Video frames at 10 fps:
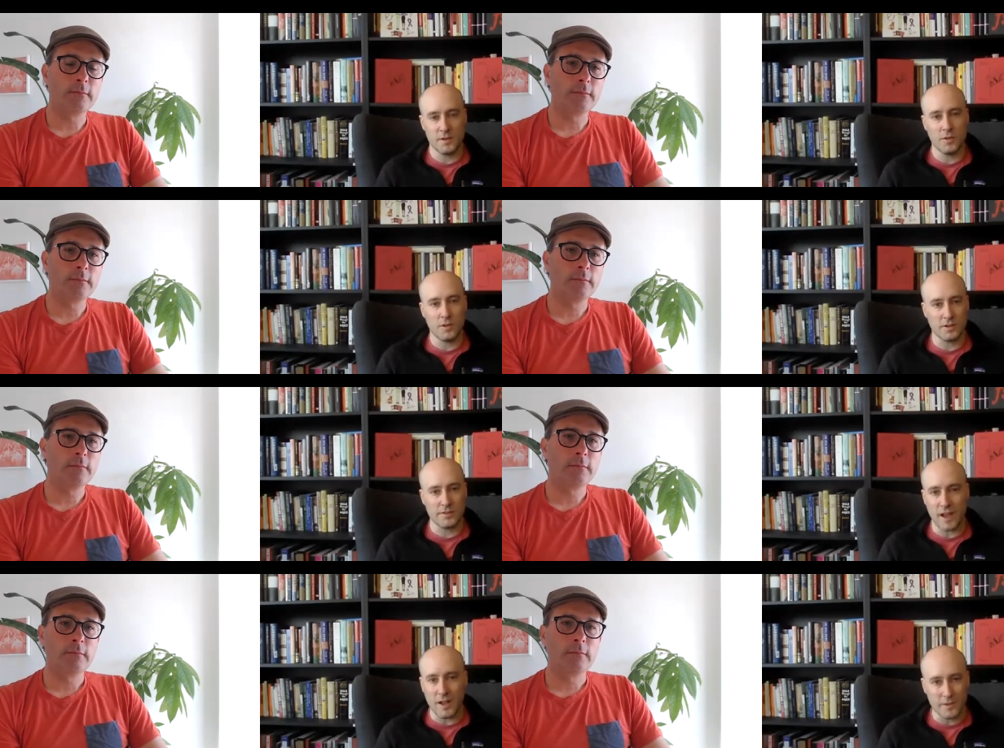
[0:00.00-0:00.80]
Speaker 1: no longer
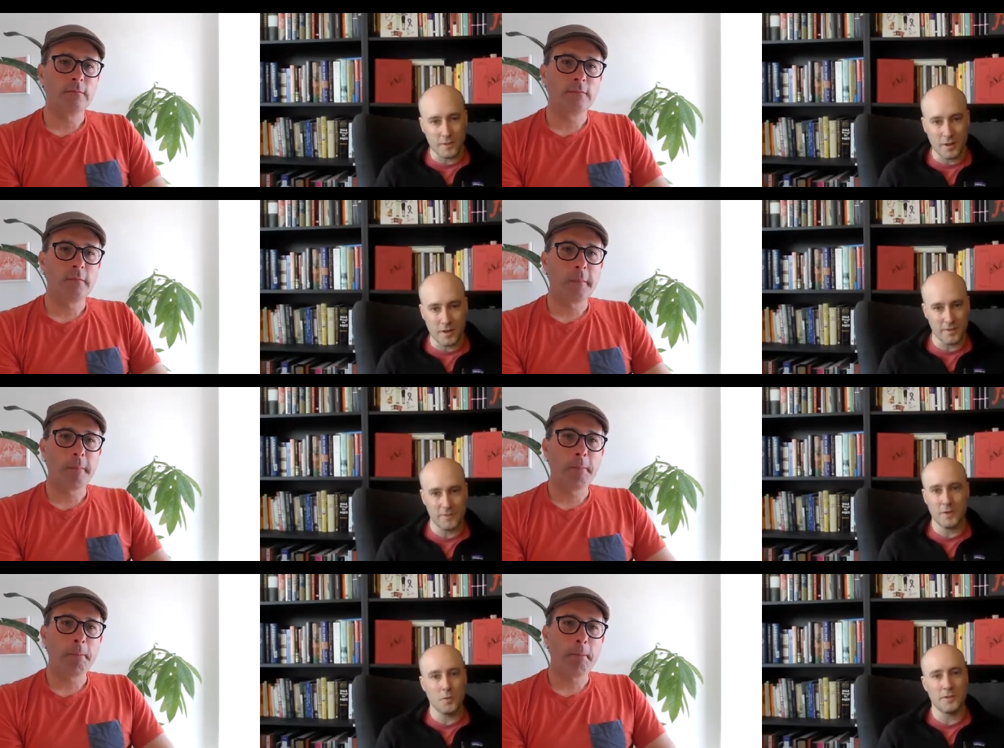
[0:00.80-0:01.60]
value? I don't
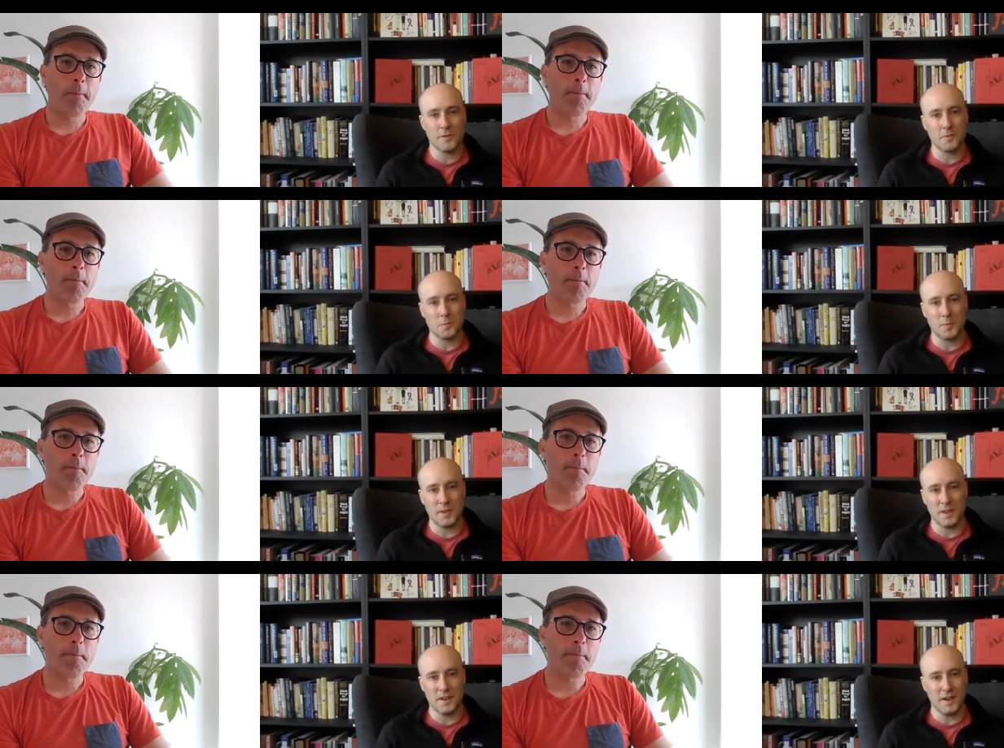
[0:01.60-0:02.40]
even know what those would
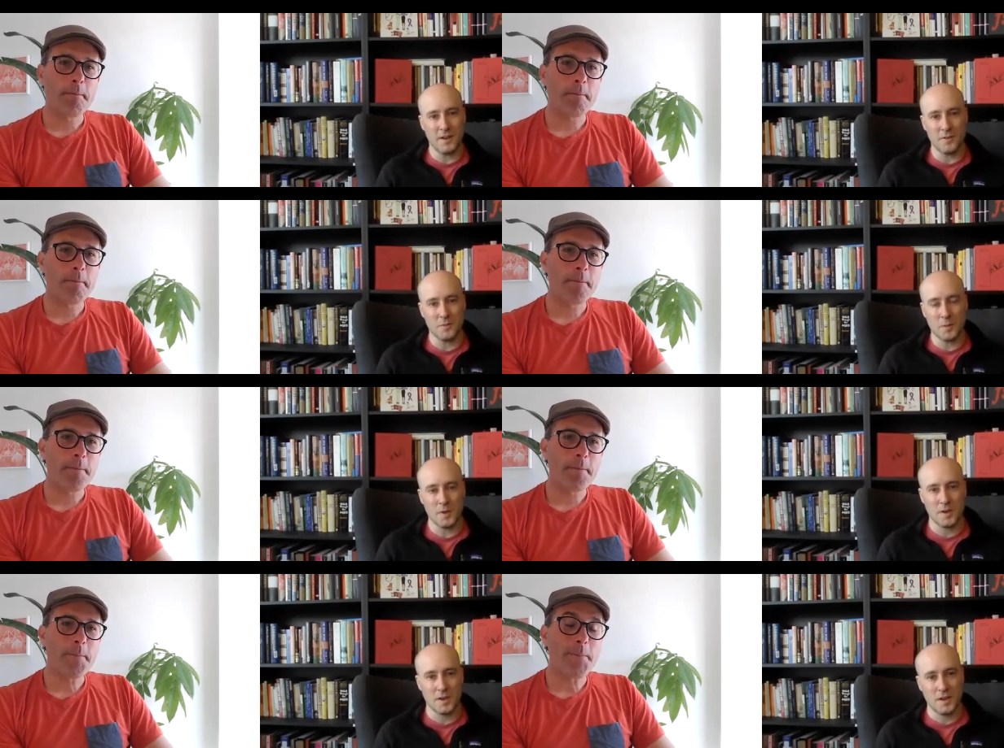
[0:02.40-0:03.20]
be in a house.
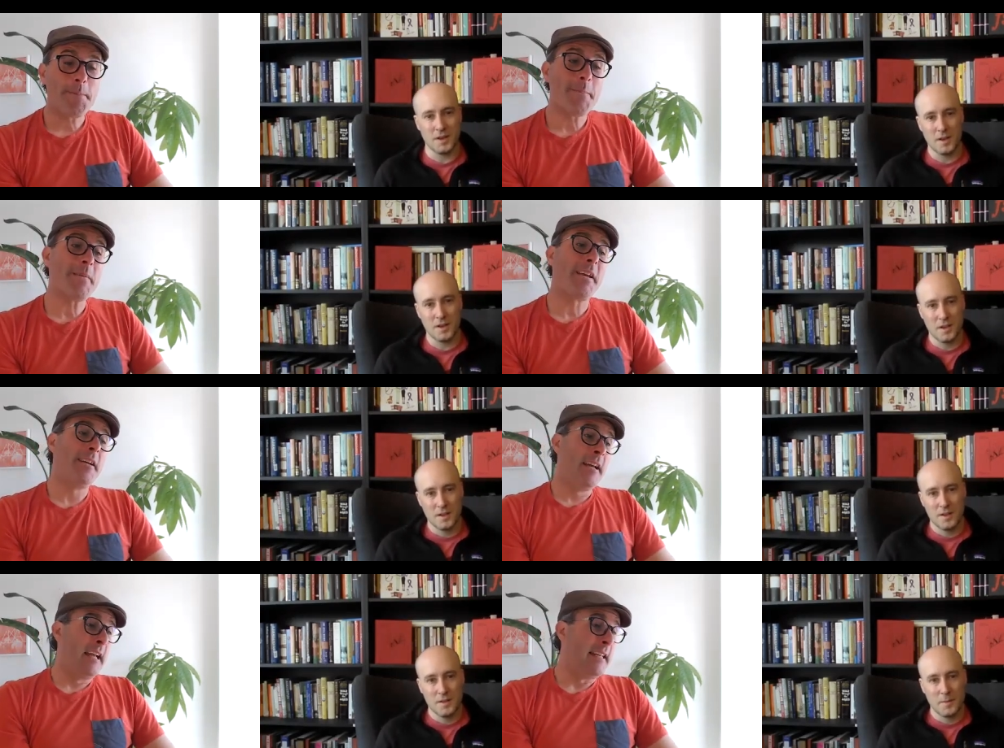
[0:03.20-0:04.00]

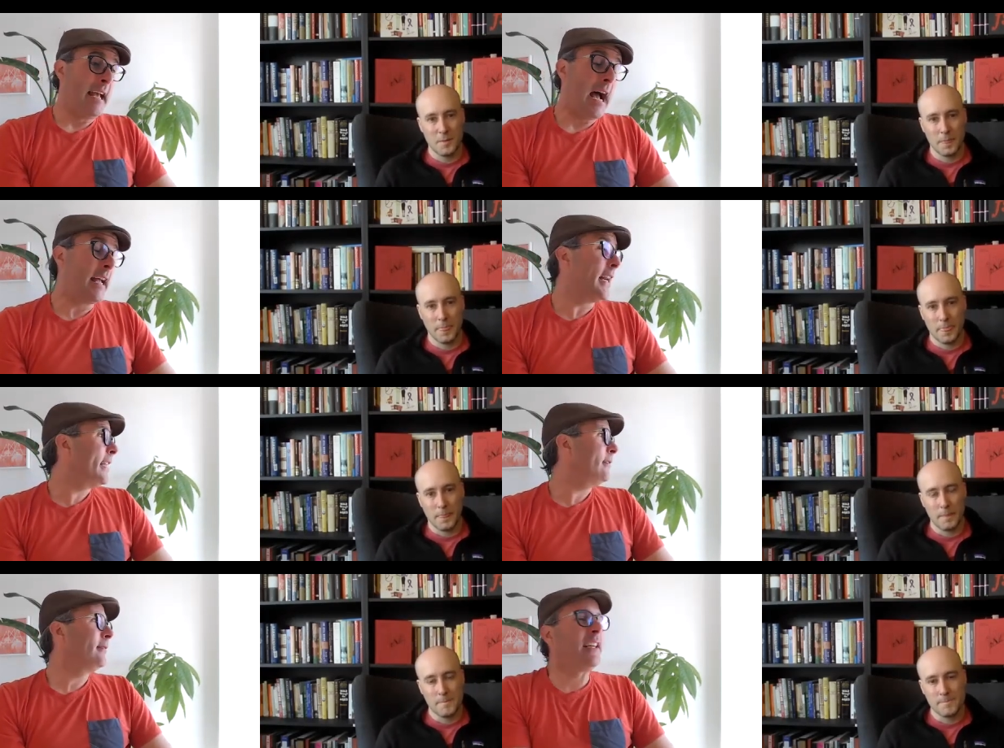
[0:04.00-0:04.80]
Speaker 2: Yeah, I, I
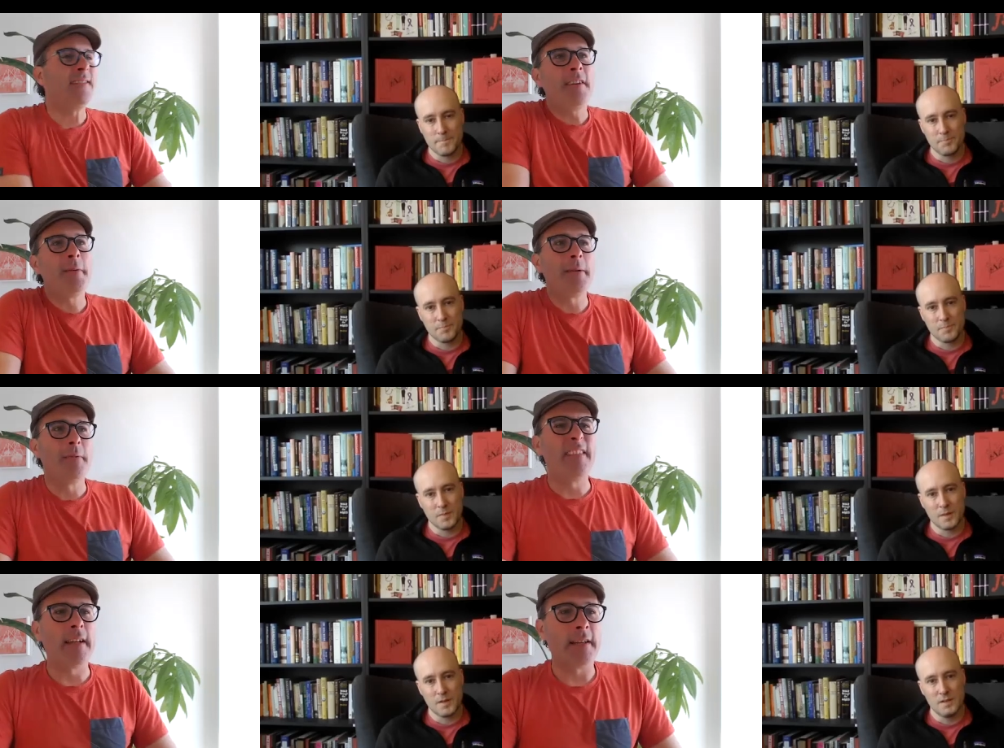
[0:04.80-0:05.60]
don't I don't fundamentally
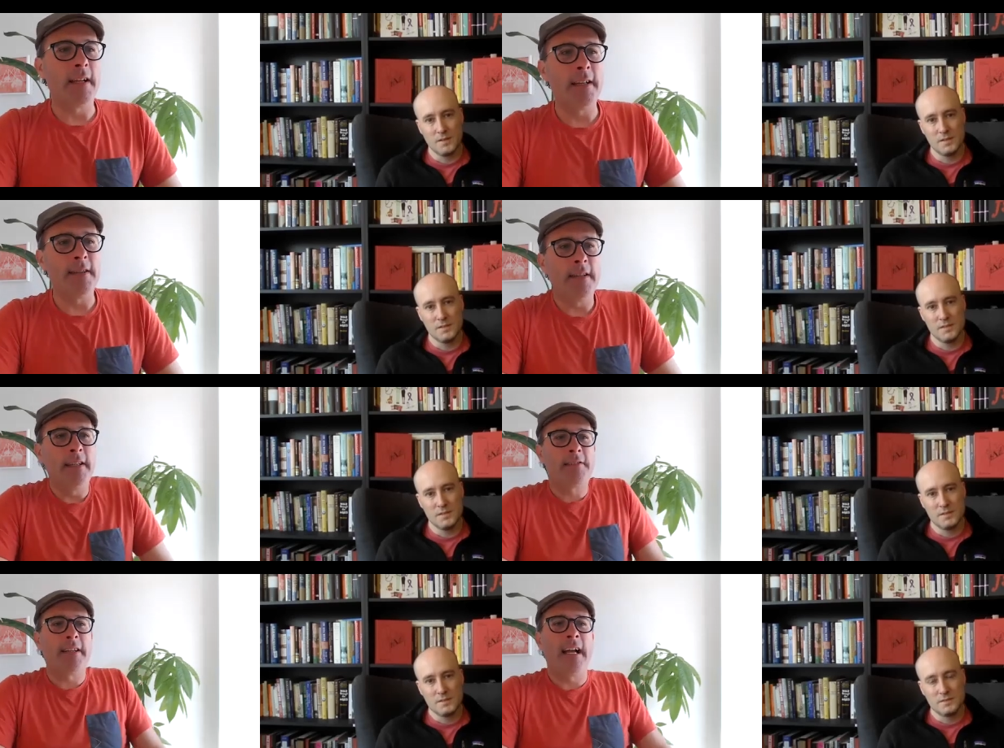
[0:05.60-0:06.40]
believe that, that it
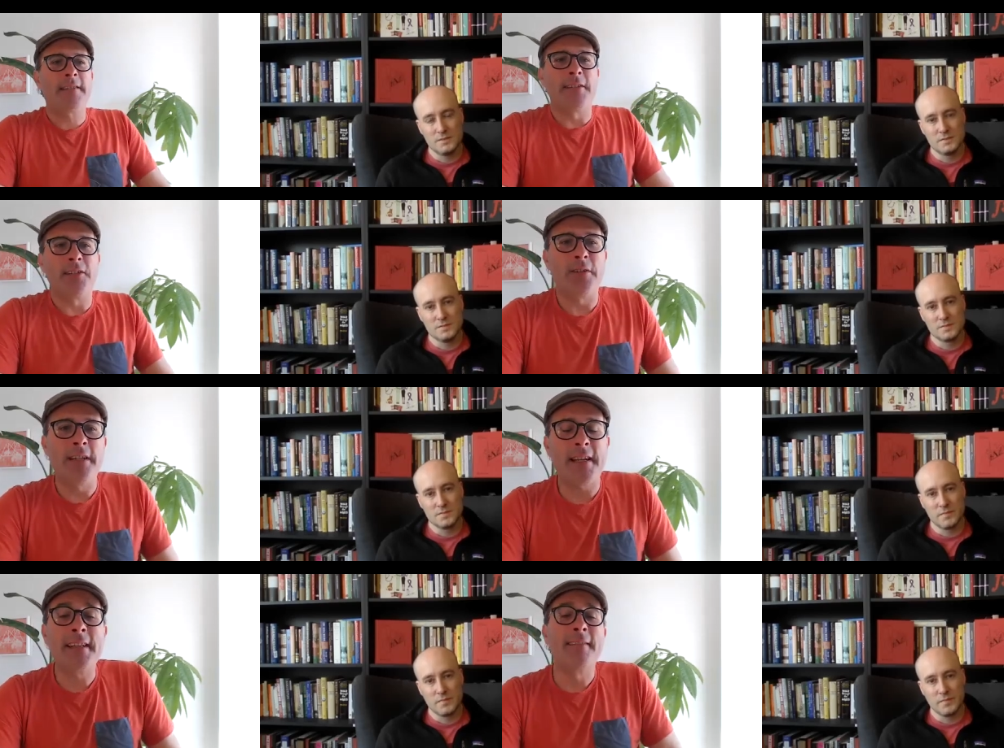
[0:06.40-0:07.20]
necessarily has to
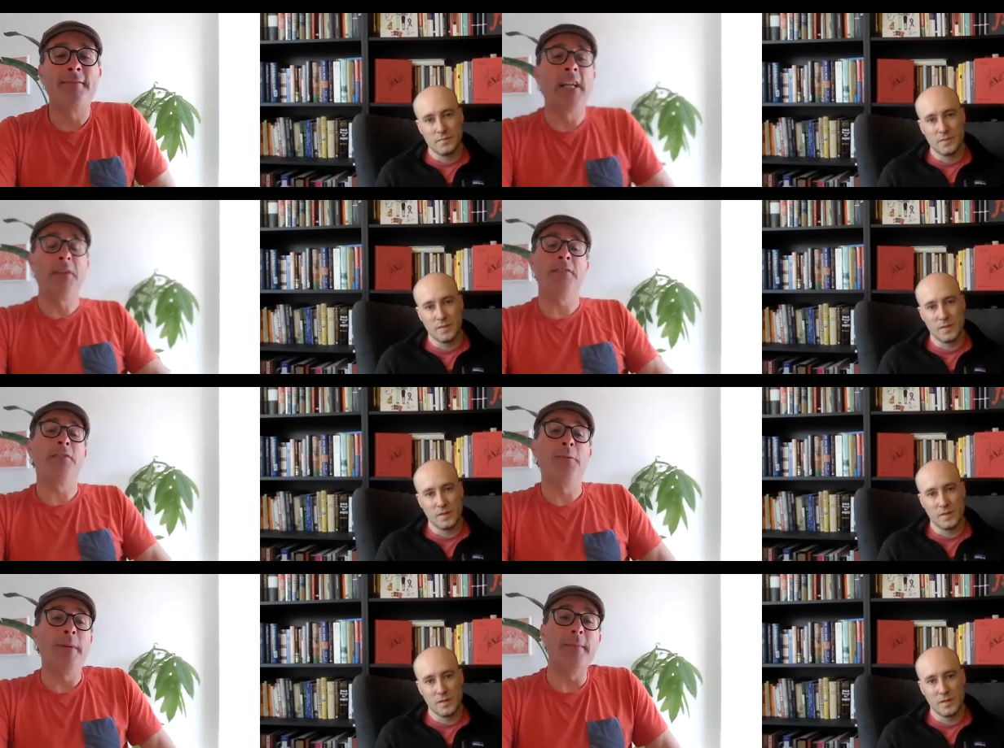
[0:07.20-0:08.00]
increase. I think houses are
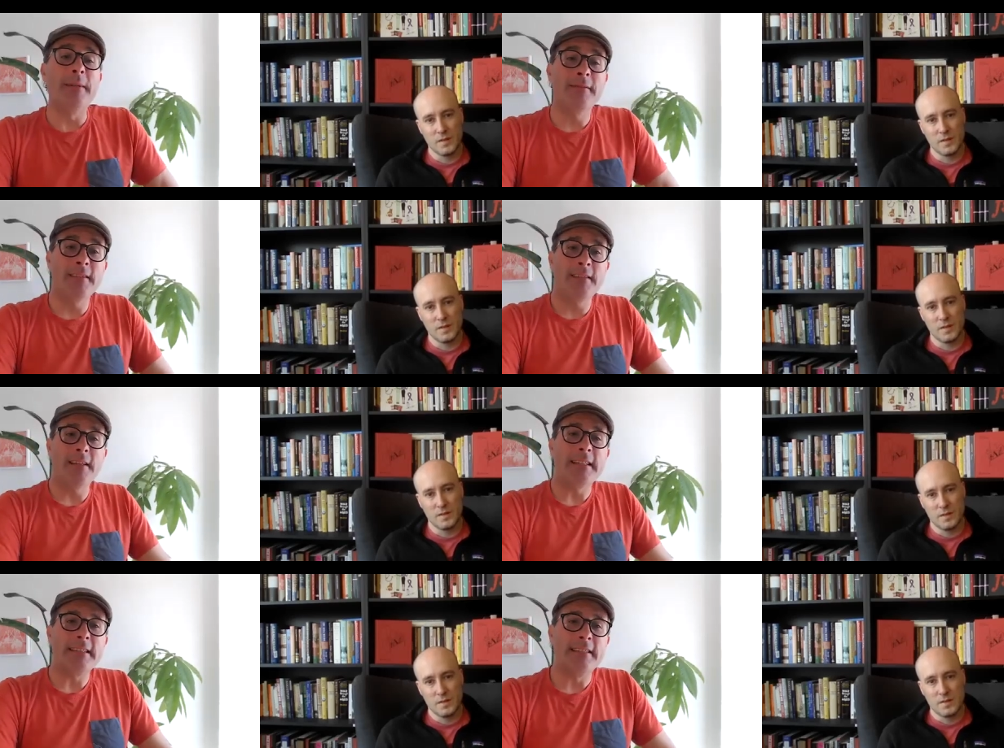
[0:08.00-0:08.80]
too big to begin with. I
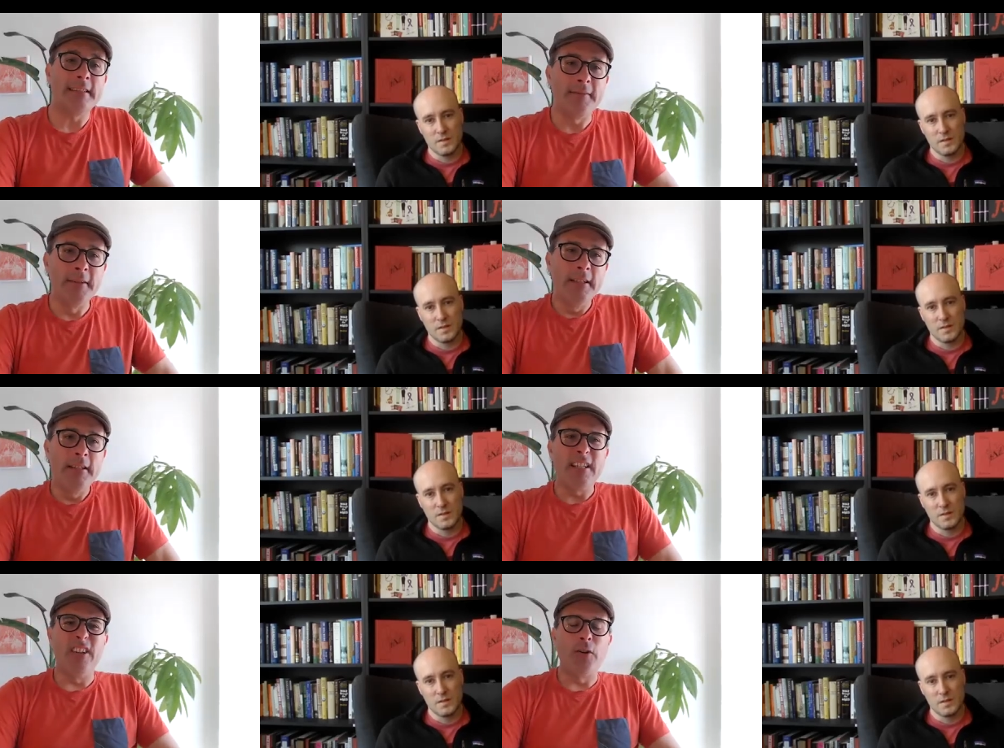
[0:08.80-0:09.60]
think the
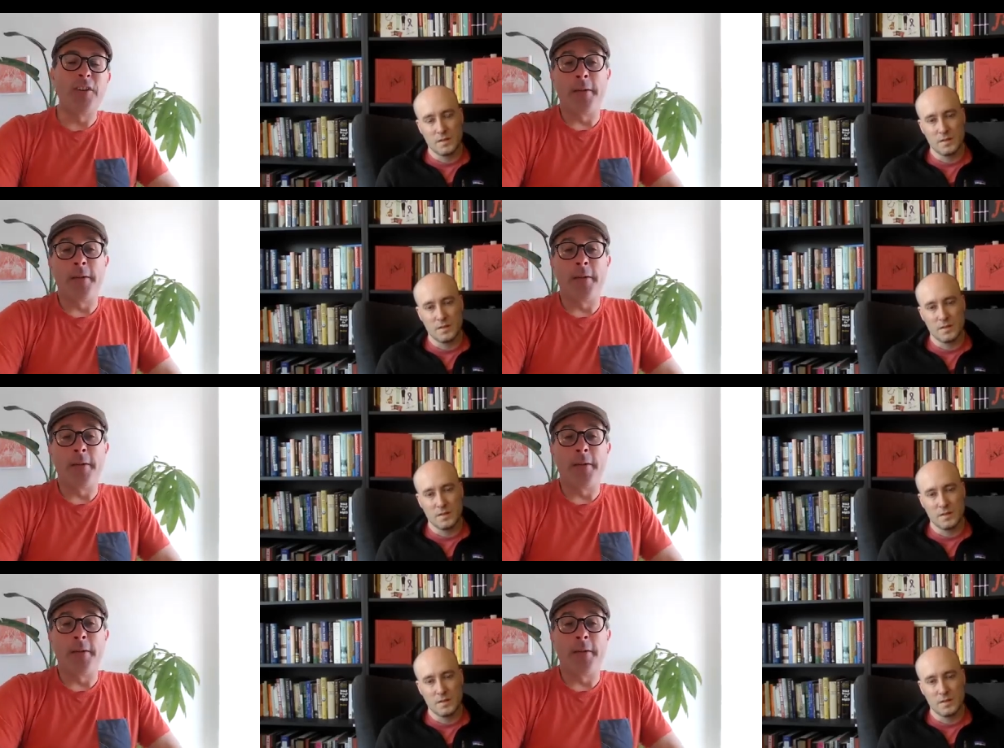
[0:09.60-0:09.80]
you know North